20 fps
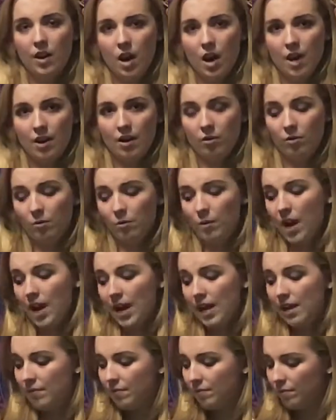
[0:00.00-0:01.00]
And on the
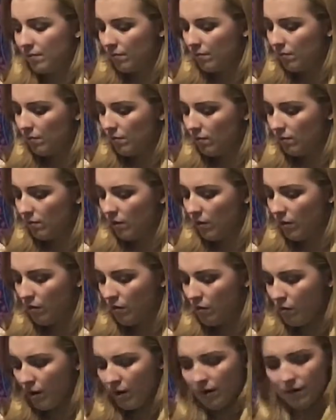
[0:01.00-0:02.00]
right,
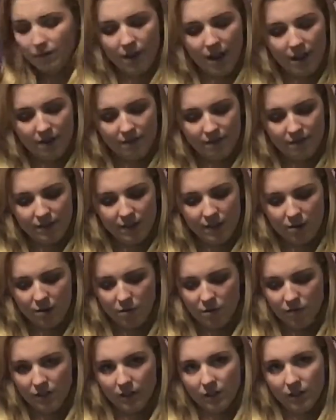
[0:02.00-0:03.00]
4 or 5 feet
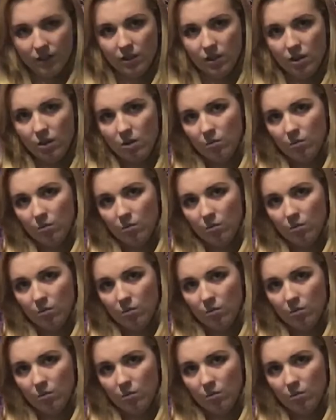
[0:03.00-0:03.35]
over,